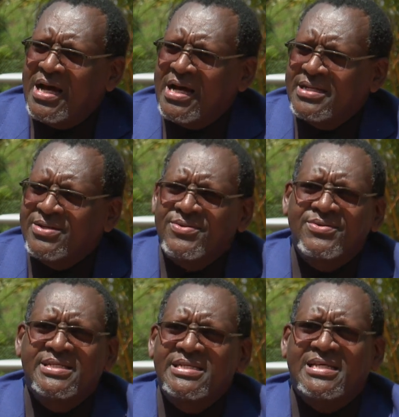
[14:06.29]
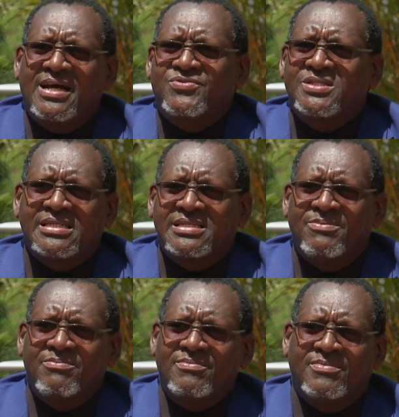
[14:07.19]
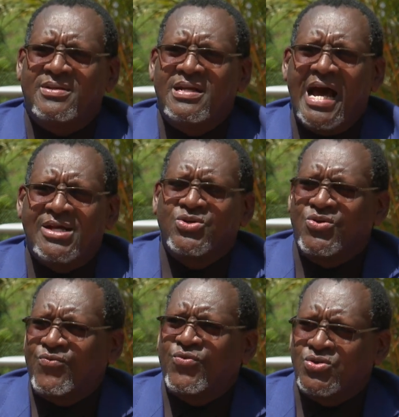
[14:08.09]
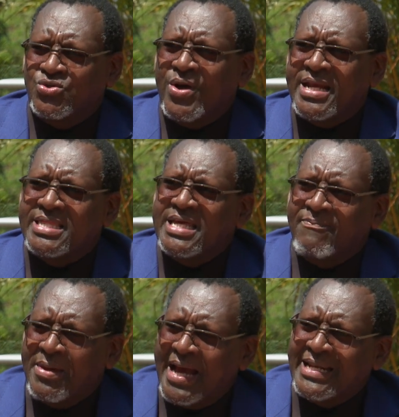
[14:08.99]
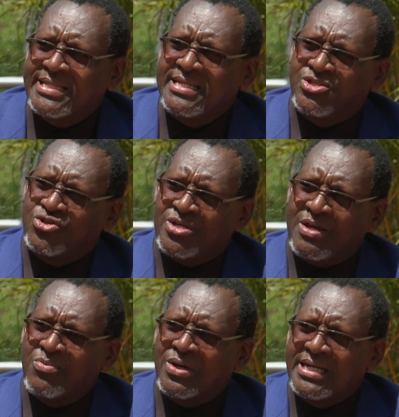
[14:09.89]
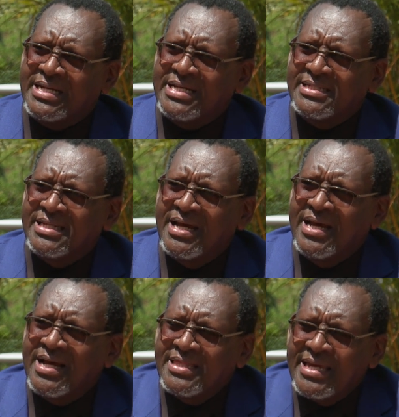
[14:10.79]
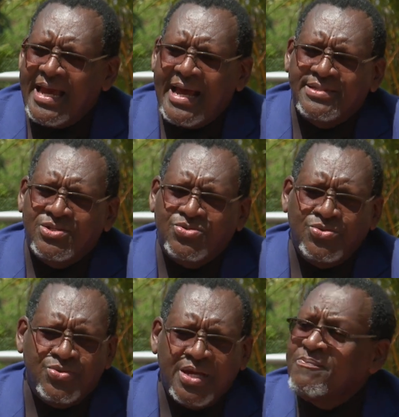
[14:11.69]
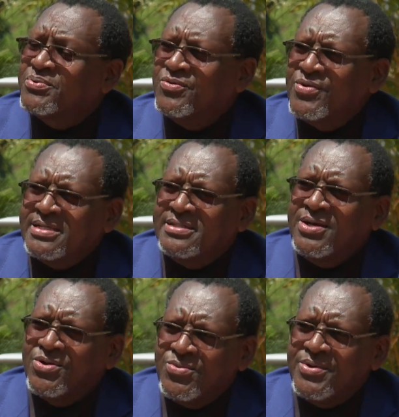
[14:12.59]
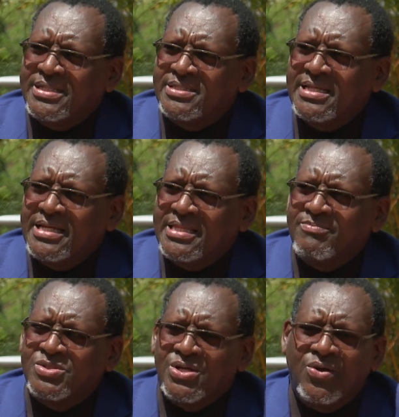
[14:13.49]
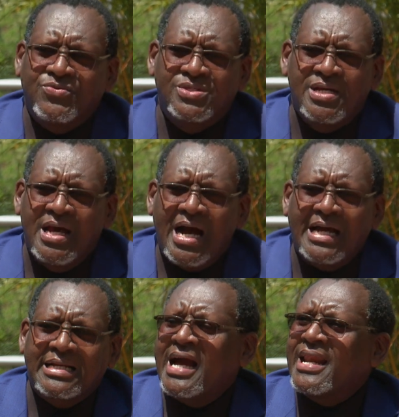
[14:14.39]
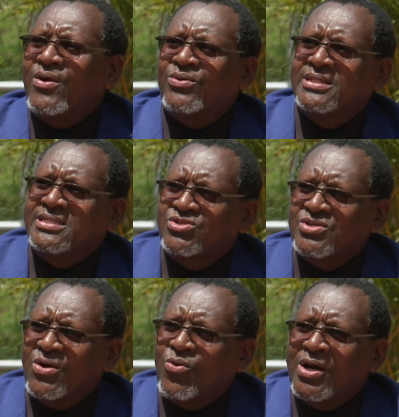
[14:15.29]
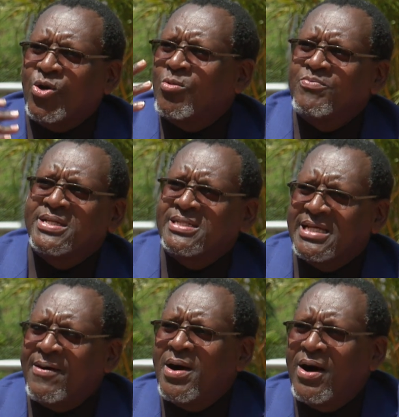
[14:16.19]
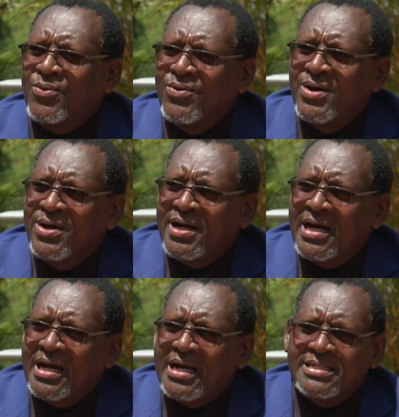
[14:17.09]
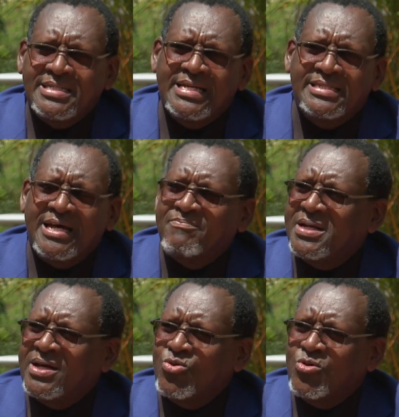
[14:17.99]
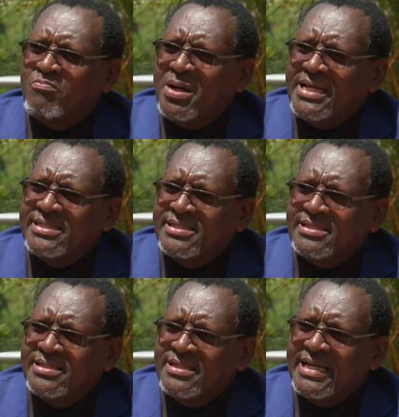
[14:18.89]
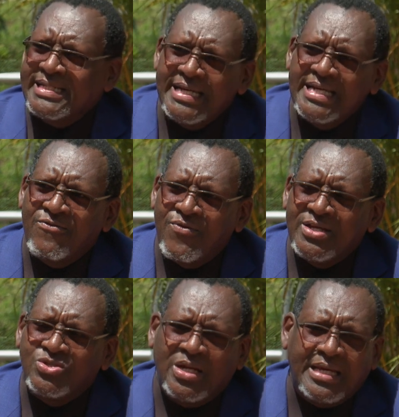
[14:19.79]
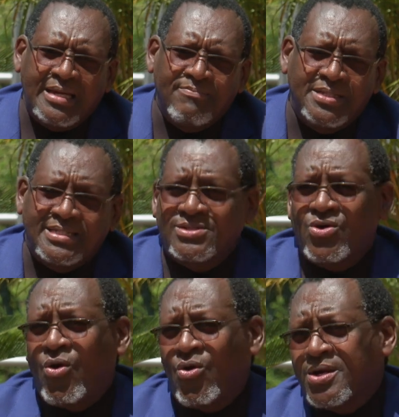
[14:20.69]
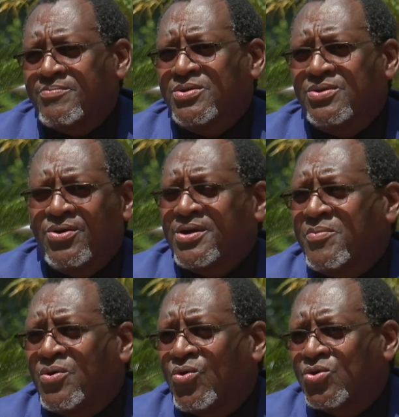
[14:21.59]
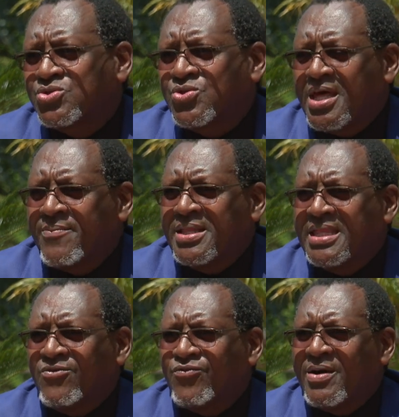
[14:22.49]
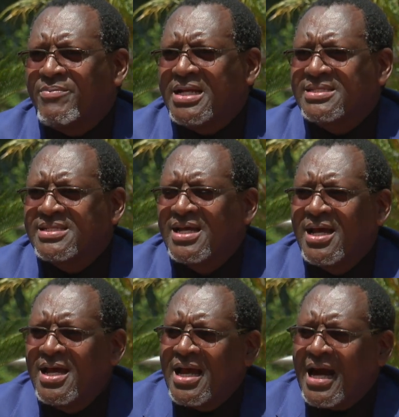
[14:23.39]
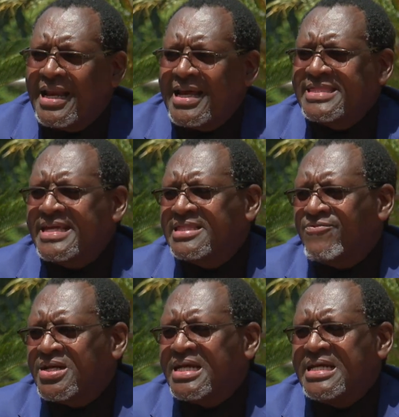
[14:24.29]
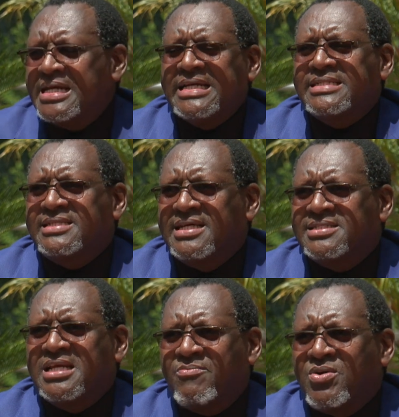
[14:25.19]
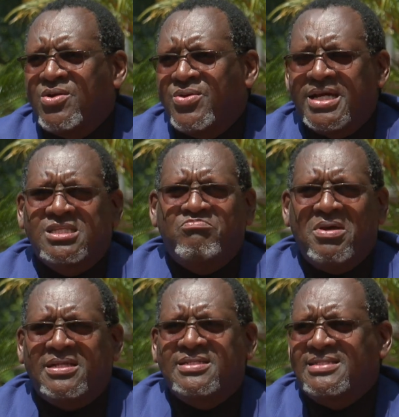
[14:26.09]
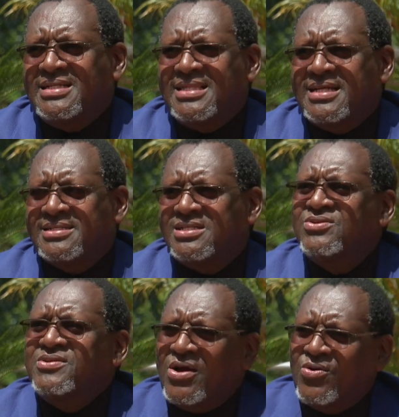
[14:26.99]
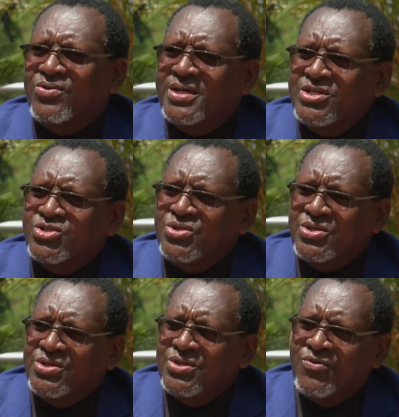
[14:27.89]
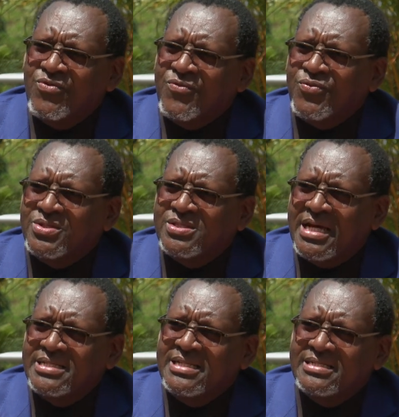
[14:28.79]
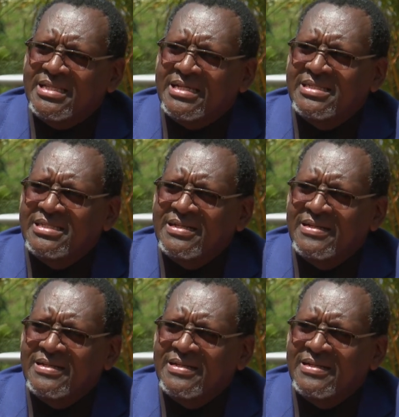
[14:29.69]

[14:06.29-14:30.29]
And, you know, you didn't have, say, some national force or anything behind these tribal leaders. They had to improvise and do it themselves and carry on the struggle and hope that somehow it ends up in a good place. It did eventually, but at horrible, horrible cost to them and their families. And I think the very least that anybody would expect is that there is due recognition of efforts such as this.